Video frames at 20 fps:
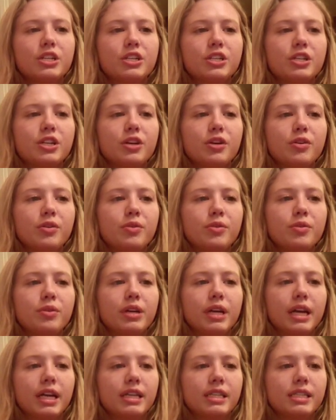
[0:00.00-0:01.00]
to
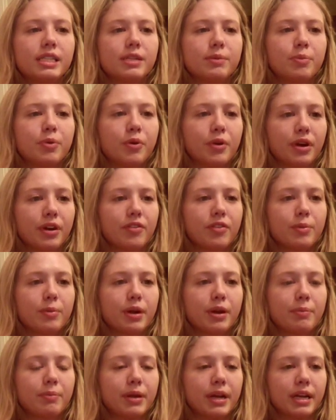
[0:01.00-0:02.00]
showcase the pork
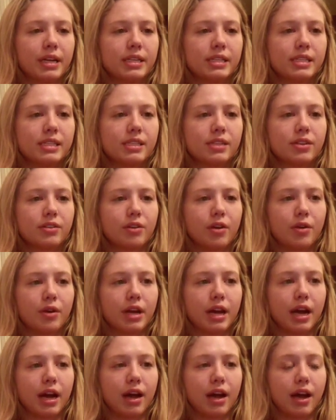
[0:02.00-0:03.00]
from our pigs
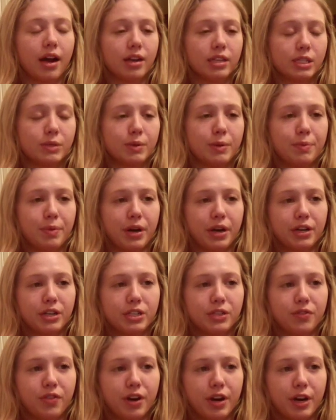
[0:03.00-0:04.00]
grown on
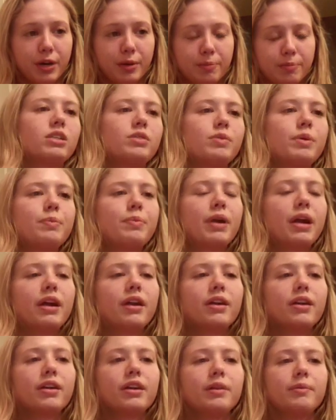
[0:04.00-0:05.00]
Sweetbriar's farm.
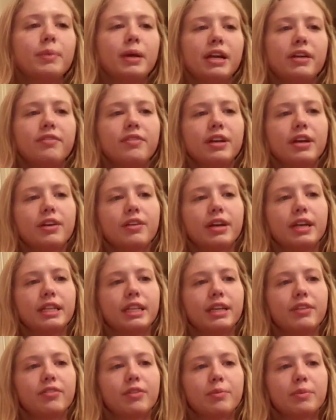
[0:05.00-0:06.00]
Sweetbriar could benefit
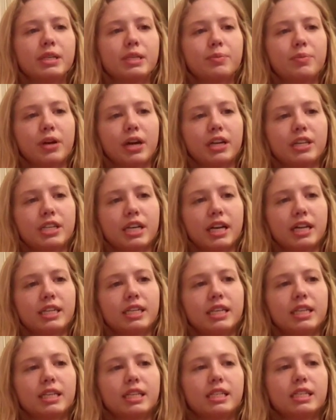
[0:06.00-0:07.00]
greatly from this
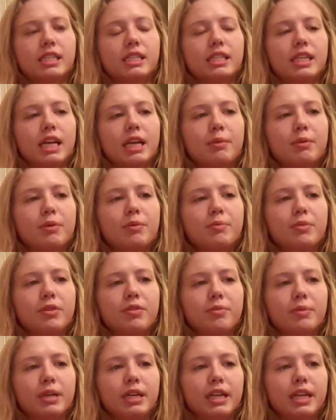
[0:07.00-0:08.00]
project. The sustainable
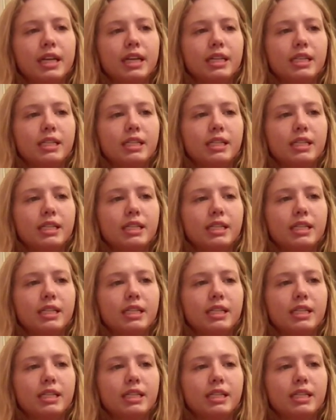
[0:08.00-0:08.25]
movement